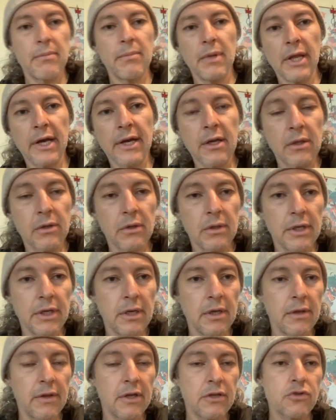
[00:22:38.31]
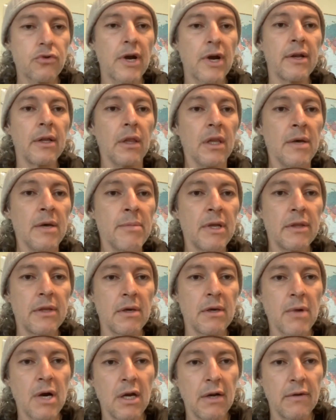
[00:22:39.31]
molecularly that try to limit
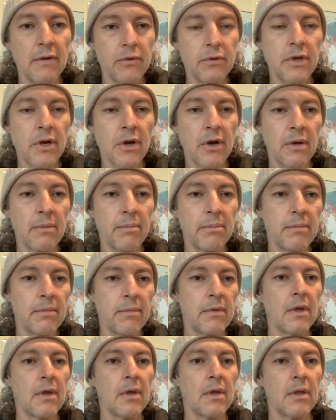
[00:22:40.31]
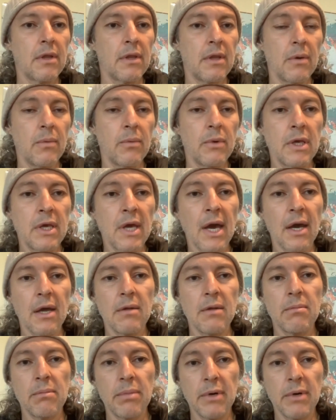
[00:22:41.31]
the amount of deuterium that we get.